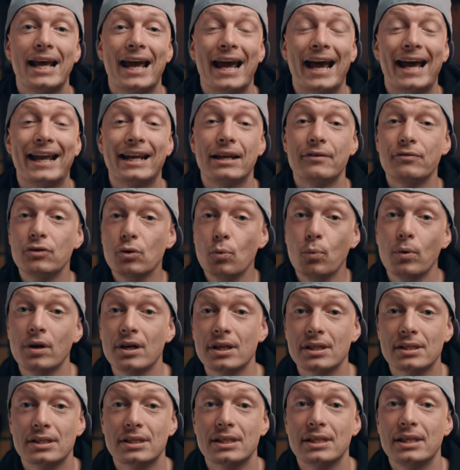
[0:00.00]
And if you want
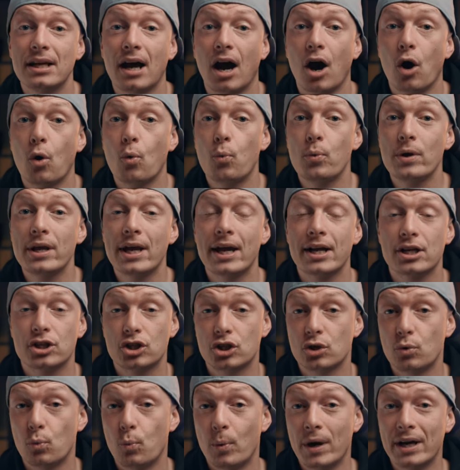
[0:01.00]
to see how we
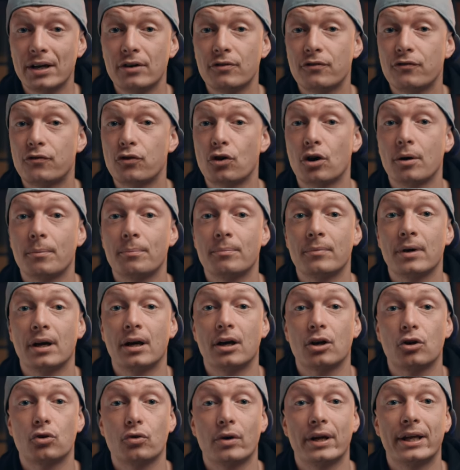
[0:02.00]
actually went from
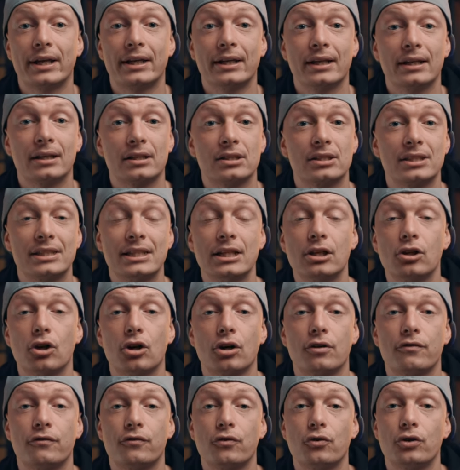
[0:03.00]
grading
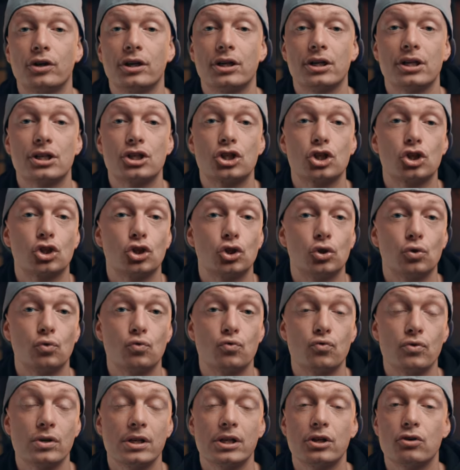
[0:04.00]
CLog footage to
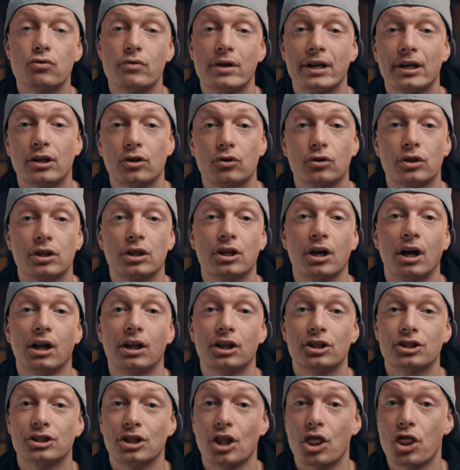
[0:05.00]
really great looking
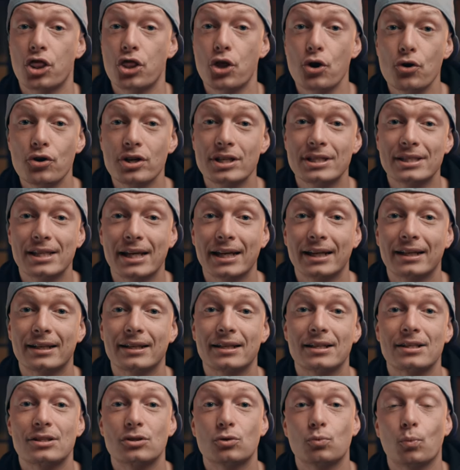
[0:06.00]
colors in 30
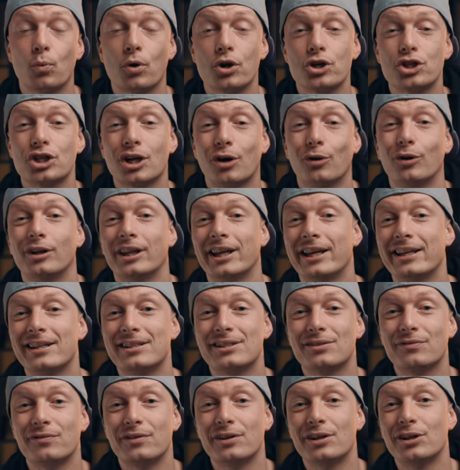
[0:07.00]
seconds, watch our
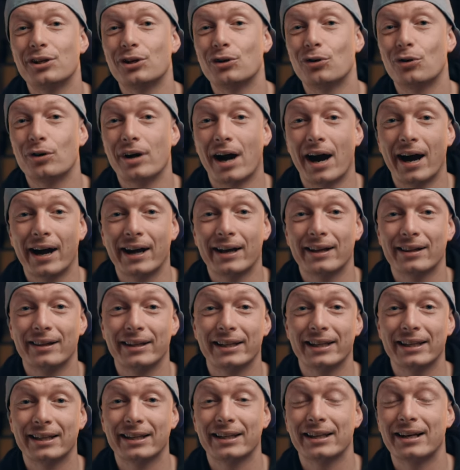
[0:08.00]
latest video. I'll
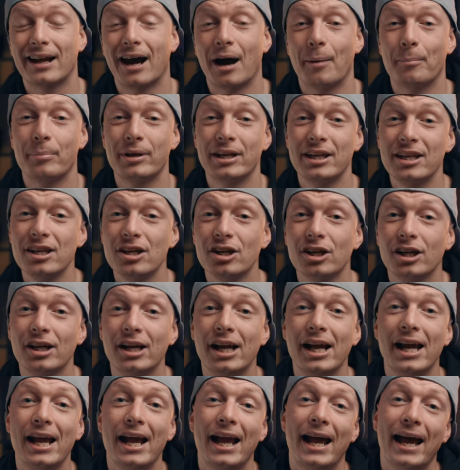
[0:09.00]
link it up here,
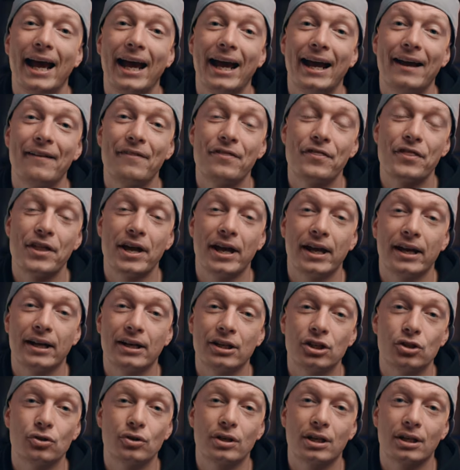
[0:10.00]
and
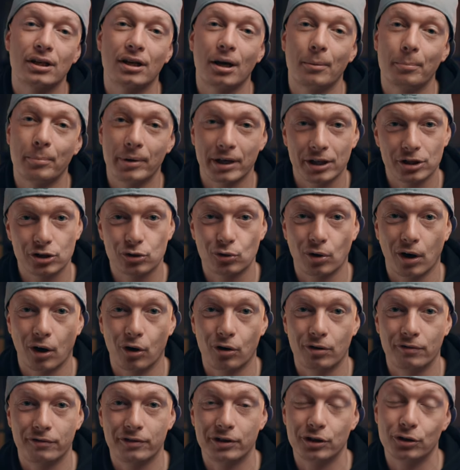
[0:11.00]
then you can come back to
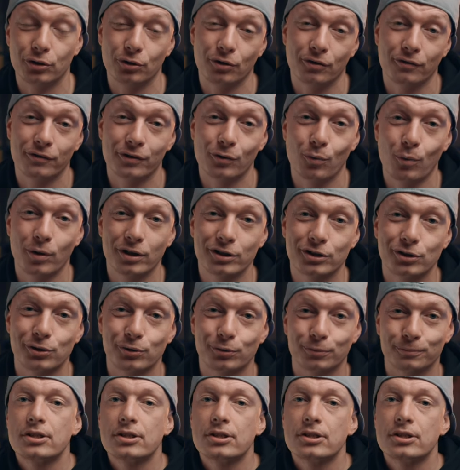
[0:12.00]
our video if you want to.